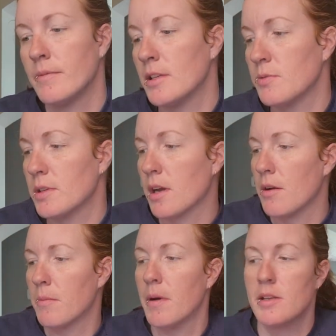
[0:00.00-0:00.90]
That's what it
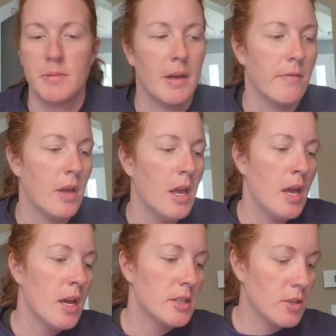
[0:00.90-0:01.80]
kind of reminds me of.
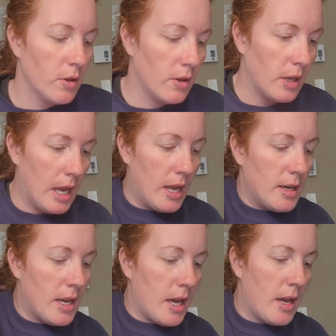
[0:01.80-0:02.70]
So,
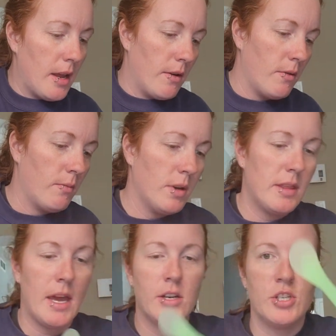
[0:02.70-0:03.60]
and uh, with
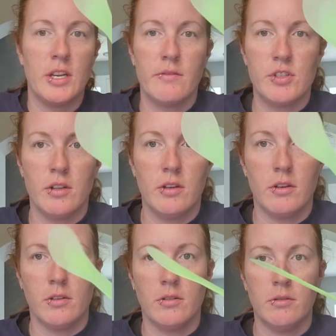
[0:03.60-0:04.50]
that, she gives you a
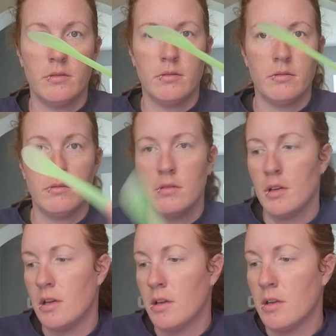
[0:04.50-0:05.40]
little
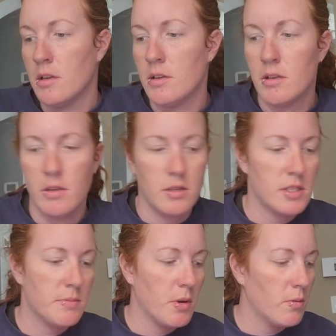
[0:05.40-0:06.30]

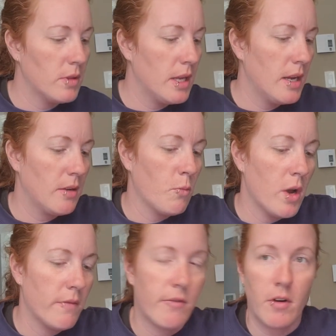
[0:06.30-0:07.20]
spoon thing,
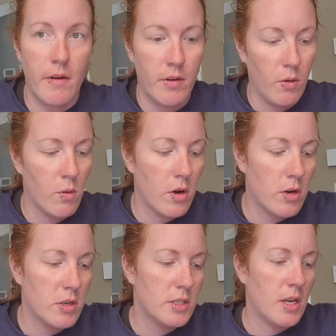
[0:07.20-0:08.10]
one for every
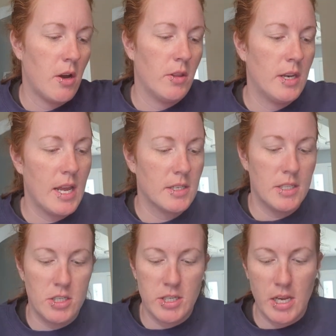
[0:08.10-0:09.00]
order. So the next
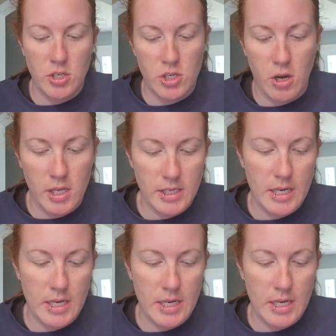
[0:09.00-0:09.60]
is scent shots.